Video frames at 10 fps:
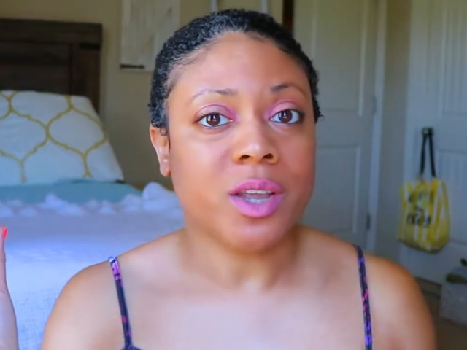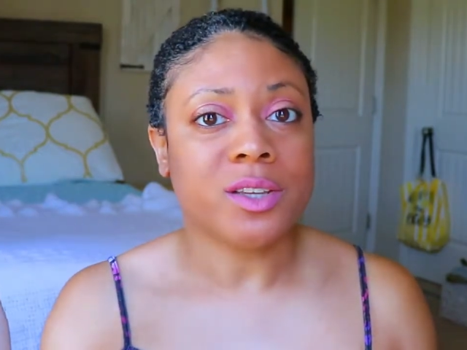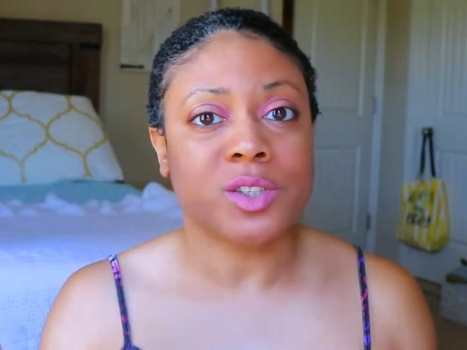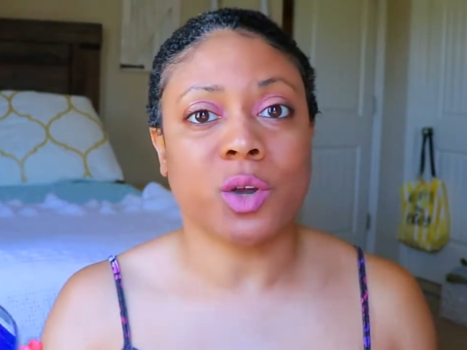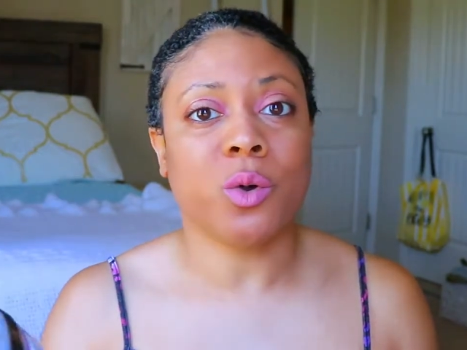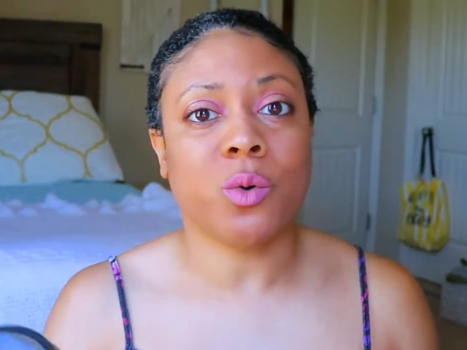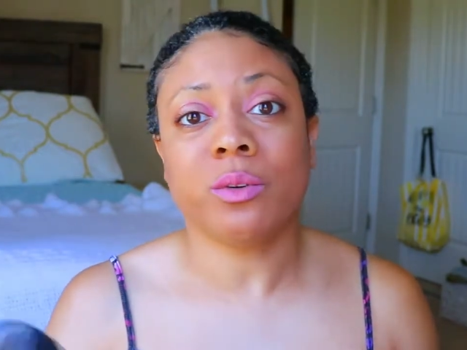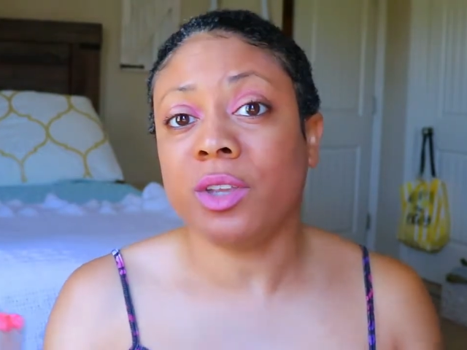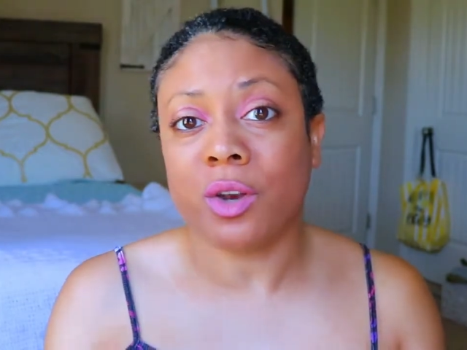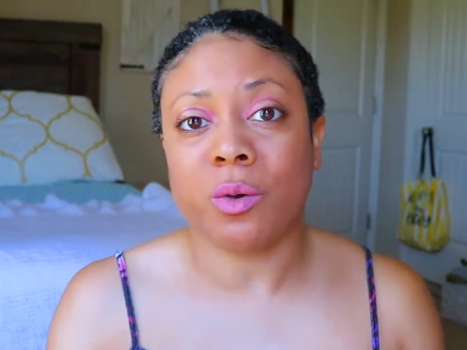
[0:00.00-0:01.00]
So,
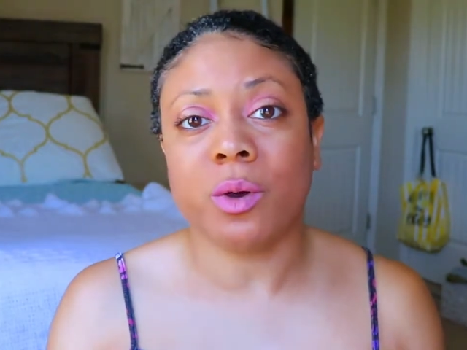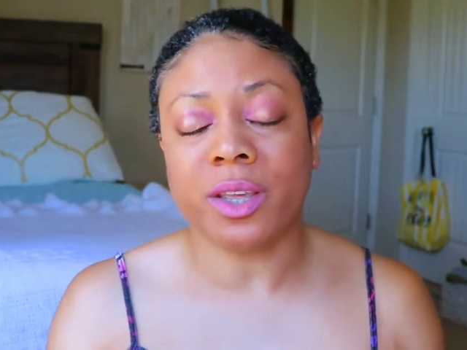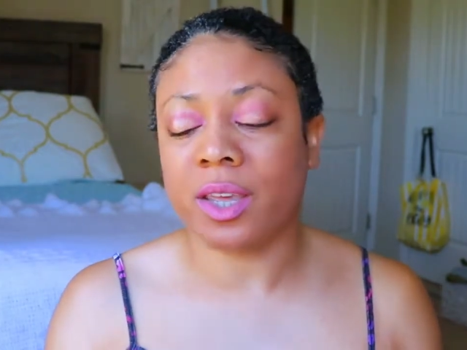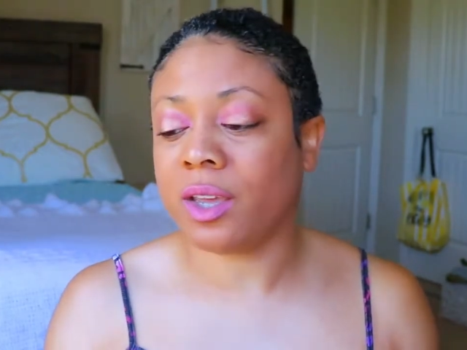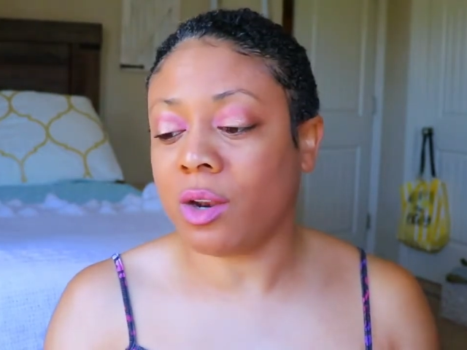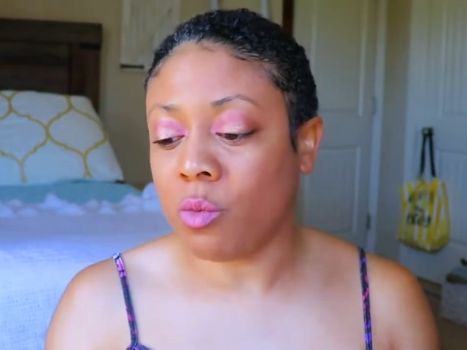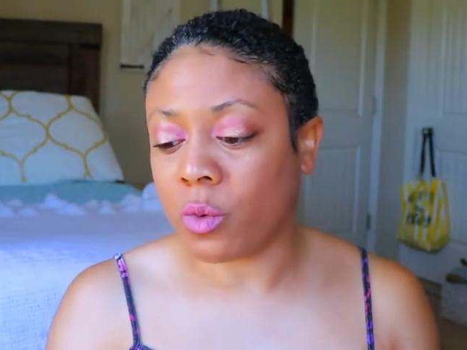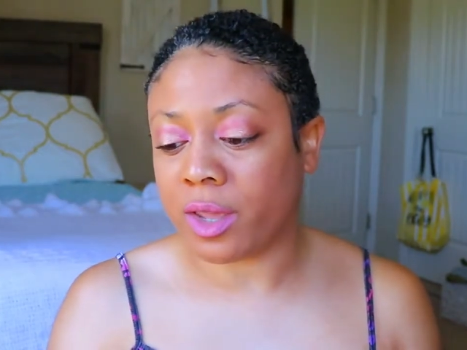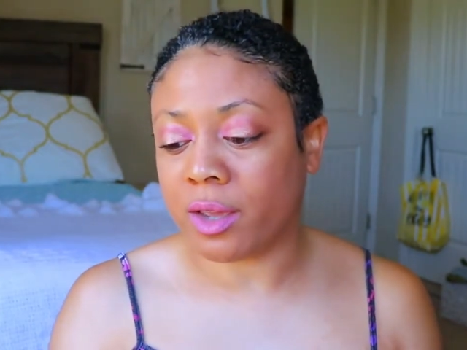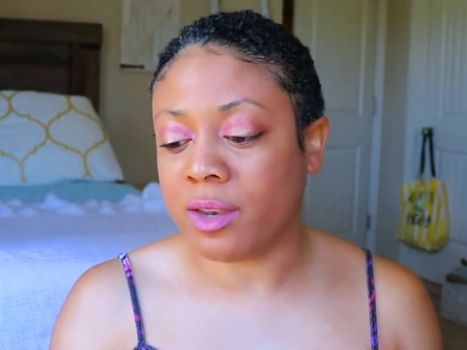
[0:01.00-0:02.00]
you know, again, a
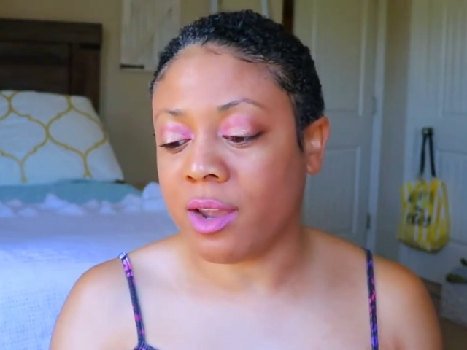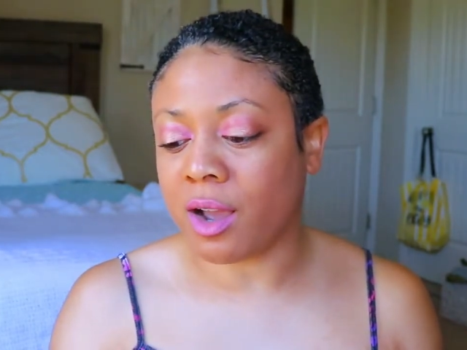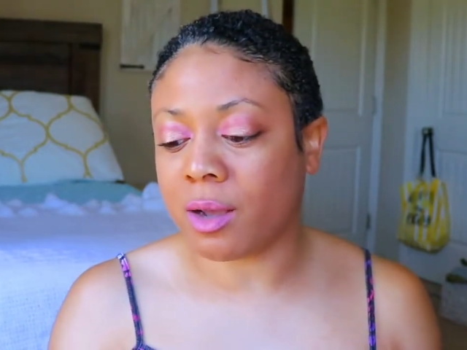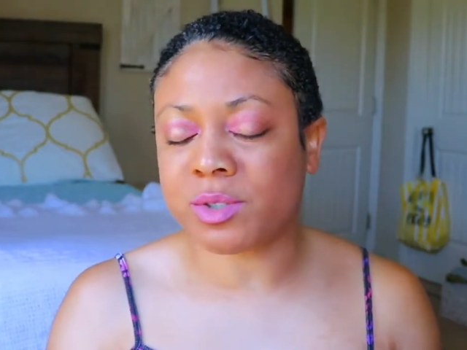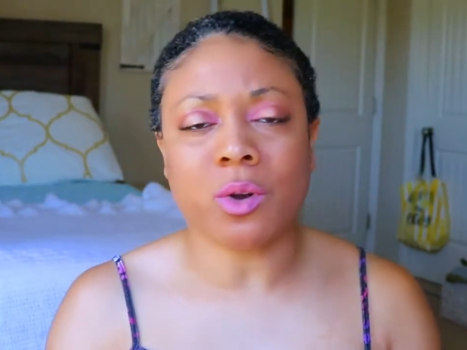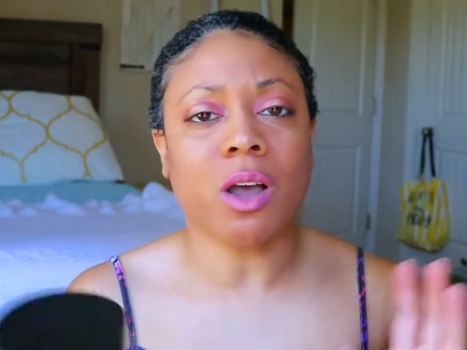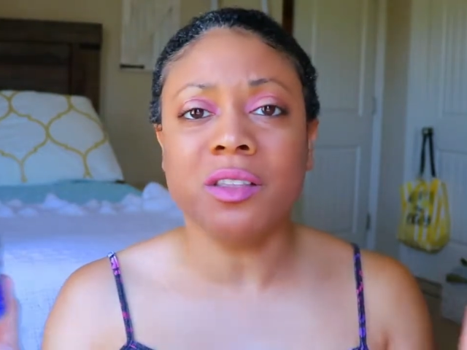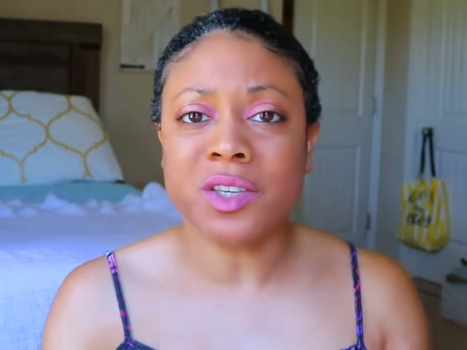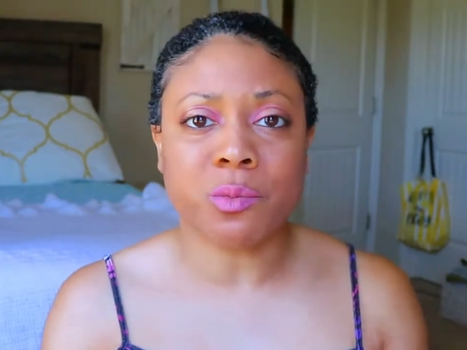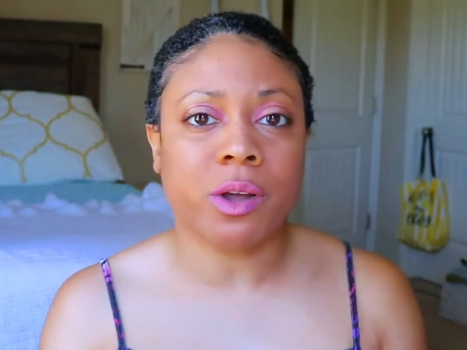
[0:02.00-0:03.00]
win. Um, so
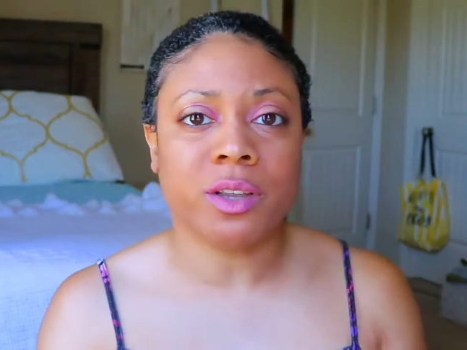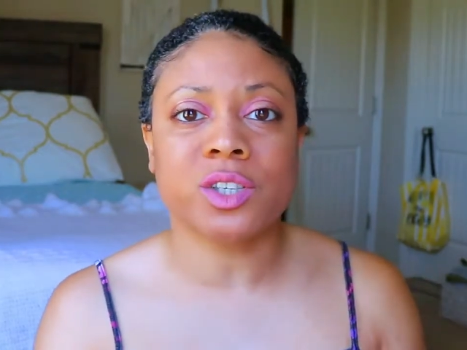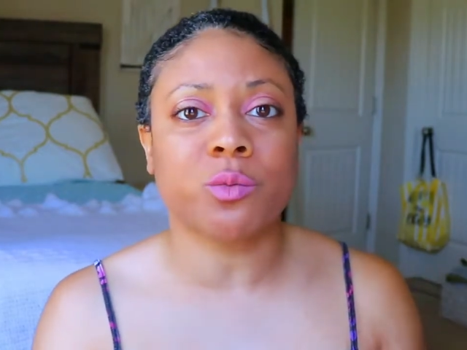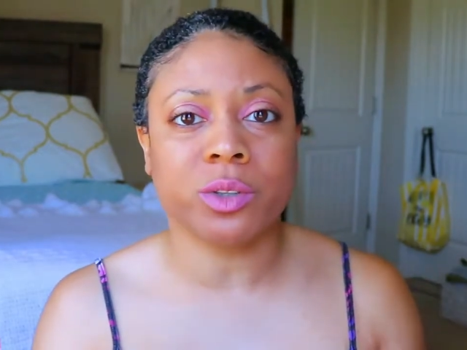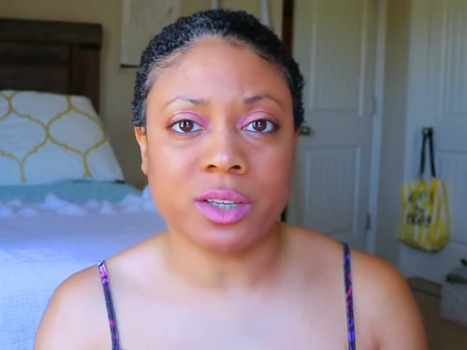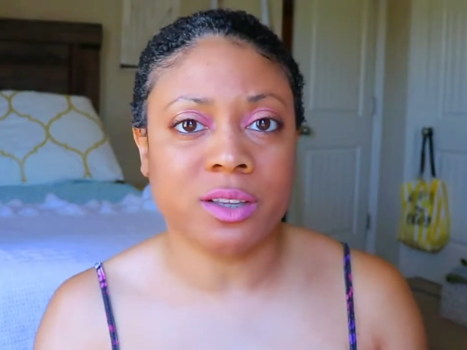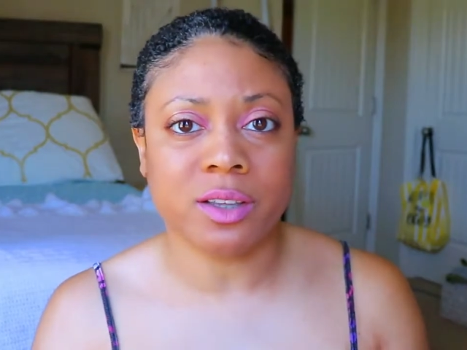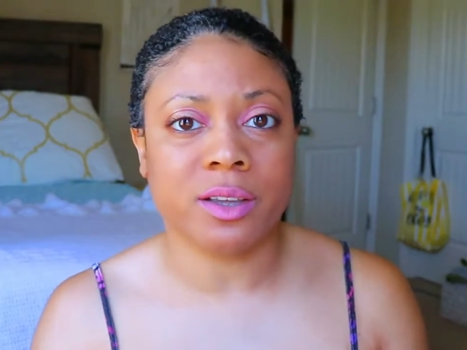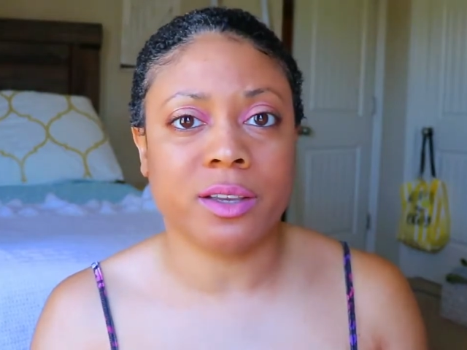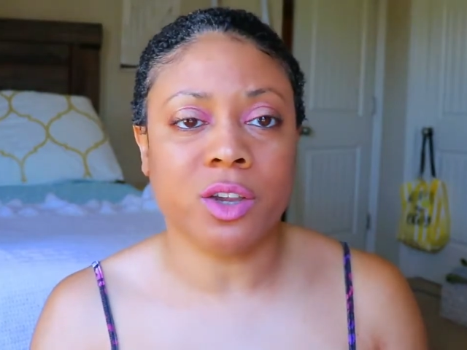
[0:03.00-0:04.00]
all these products are really
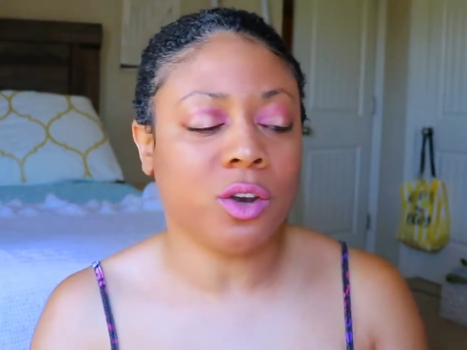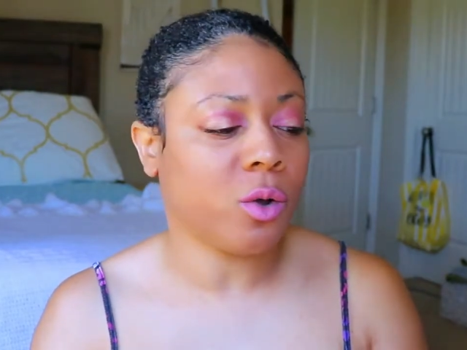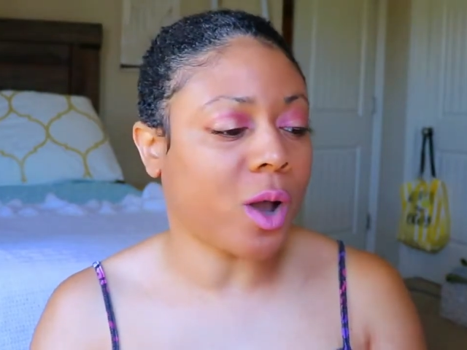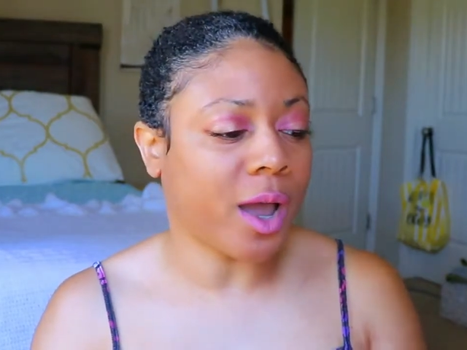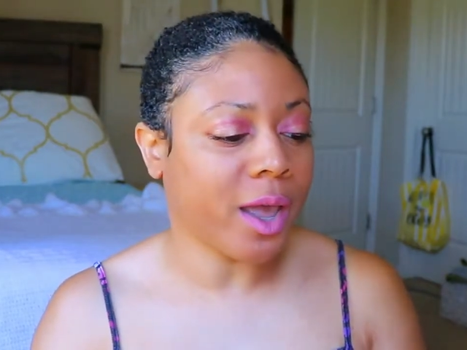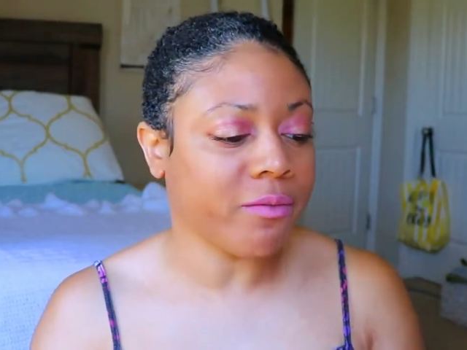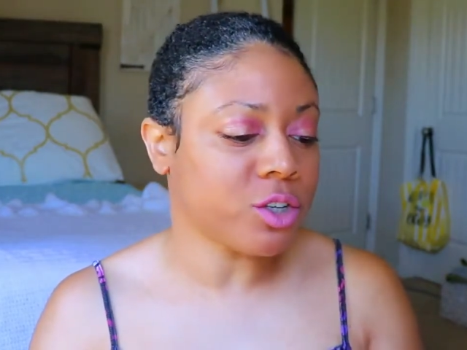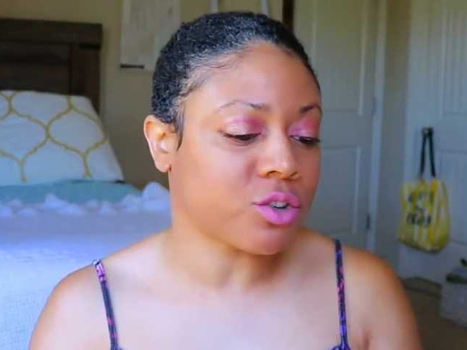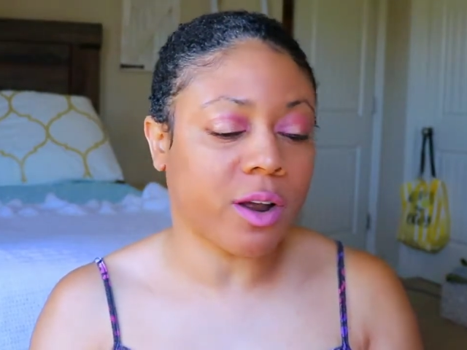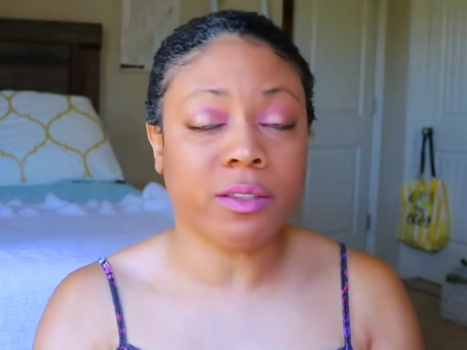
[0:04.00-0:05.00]
good. You know, I haven't
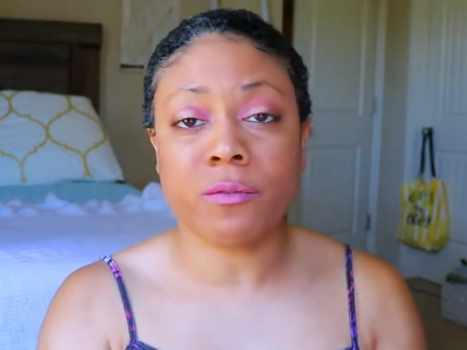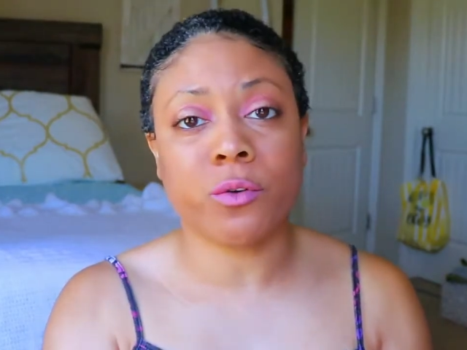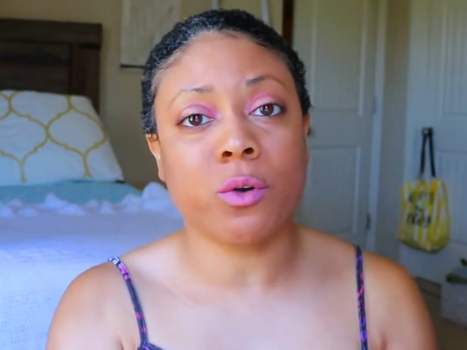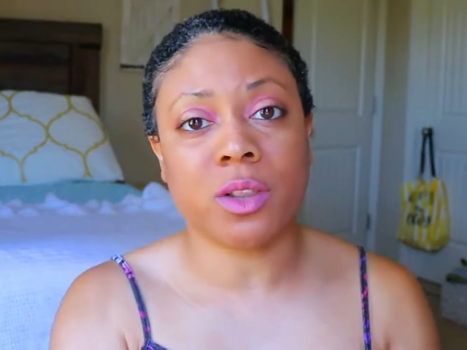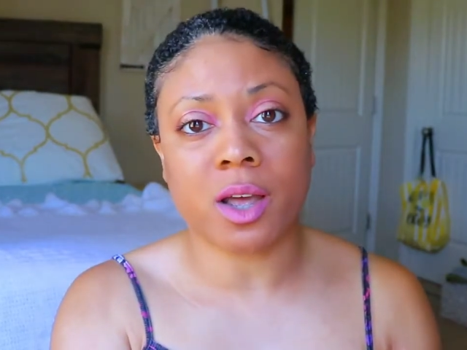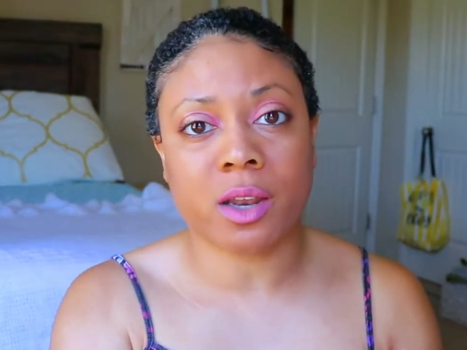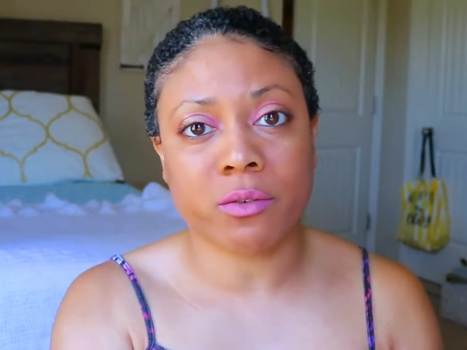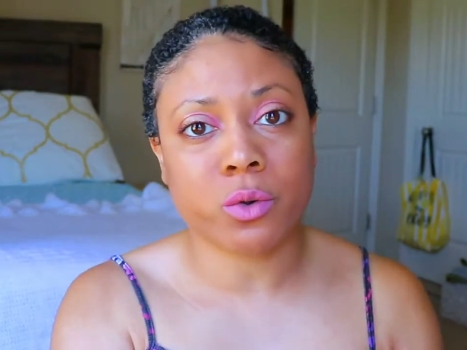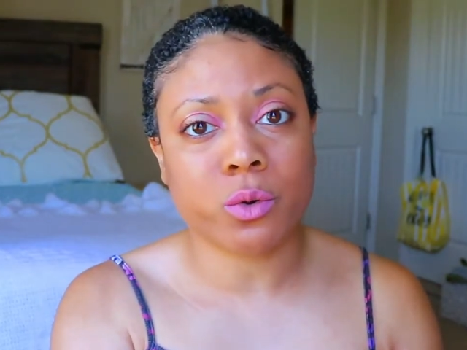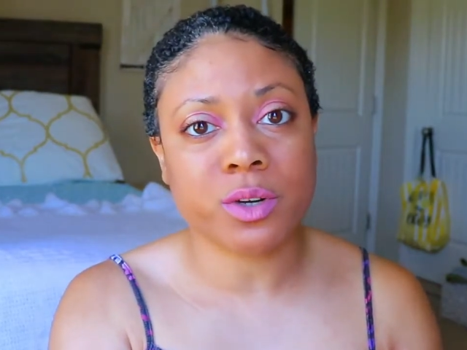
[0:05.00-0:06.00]
tried the full line, of
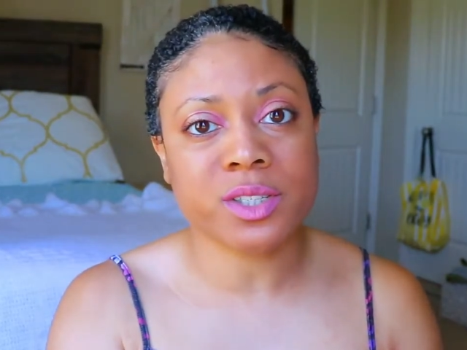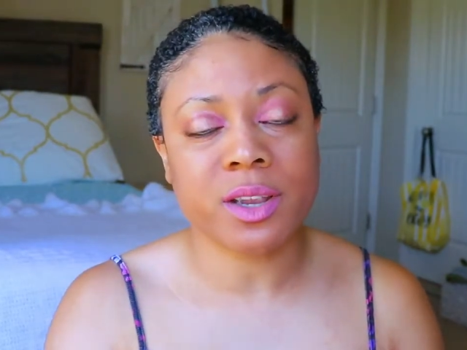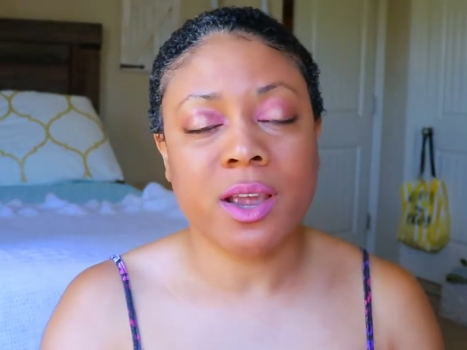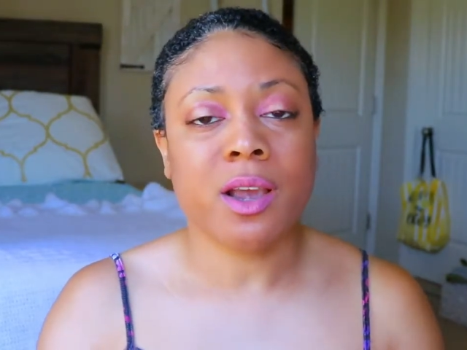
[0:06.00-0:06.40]
course,